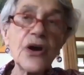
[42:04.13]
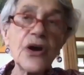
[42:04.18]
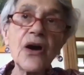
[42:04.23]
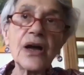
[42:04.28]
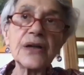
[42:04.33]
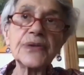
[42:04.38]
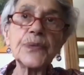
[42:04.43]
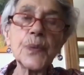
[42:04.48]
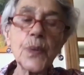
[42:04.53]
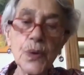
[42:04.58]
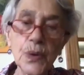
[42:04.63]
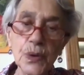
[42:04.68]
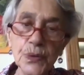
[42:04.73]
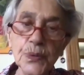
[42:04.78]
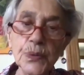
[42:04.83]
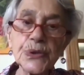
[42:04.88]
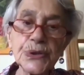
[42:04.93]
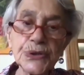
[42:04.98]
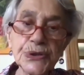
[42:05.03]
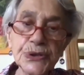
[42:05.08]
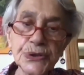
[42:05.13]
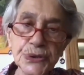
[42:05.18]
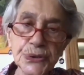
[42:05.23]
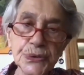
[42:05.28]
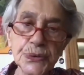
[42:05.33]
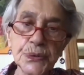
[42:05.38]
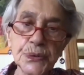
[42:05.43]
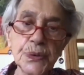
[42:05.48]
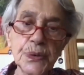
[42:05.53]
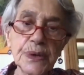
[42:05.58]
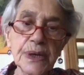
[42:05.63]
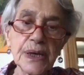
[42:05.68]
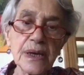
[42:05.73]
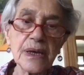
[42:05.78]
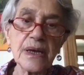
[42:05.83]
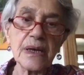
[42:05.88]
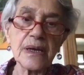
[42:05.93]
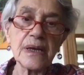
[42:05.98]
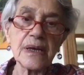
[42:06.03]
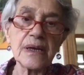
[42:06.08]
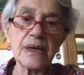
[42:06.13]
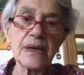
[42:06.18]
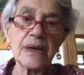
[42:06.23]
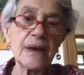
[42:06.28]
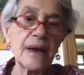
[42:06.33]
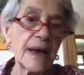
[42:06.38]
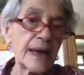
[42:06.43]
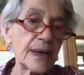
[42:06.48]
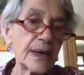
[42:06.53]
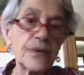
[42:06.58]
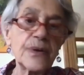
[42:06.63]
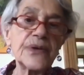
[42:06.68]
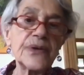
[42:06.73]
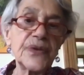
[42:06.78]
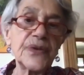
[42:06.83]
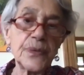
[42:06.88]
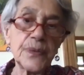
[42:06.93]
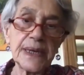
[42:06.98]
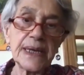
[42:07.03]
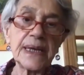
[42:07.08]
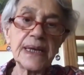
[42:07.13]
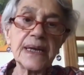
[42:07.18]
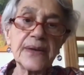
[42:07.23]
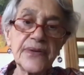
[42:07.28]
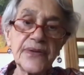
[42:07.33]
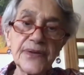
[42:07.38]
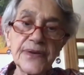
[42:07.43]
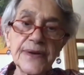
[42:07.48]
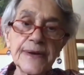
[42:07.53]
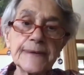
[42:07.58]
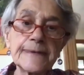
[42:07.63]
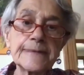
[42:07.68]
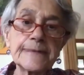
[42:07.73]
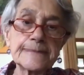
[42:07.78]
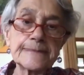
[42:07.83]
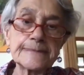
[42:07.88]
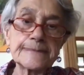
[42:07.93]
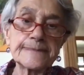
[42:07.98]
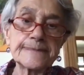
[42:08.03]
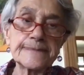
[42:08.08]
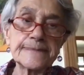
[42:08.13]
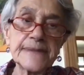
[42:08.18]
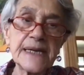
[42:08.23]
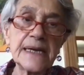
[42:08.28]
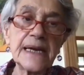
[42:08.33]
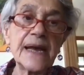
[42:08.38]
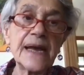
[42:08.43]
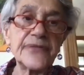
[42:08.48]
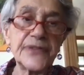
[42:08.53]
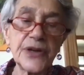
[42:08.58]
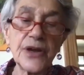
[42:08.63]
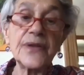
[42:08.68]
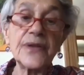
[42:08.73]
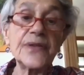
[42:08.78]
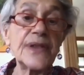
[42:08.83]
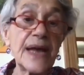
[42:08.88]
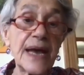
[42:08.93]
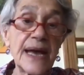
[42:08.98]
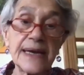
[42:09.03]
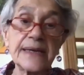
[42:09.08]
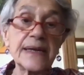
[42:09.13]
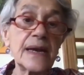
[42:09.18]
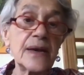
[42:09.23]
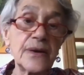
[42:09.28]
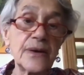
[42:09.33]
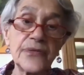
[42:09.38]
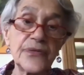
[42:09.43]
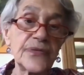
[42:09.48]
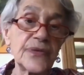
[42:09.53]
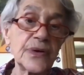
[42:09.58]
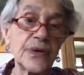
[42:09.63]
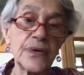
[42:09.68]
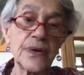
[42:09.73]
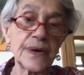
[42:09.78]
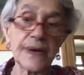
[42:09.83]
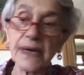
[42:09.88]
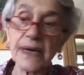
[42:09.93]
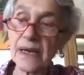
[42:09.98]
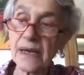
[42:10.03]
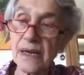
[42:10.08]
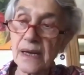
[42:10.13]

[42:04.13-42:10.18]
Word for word: taught World War II, I go as a witness. And I've done that now for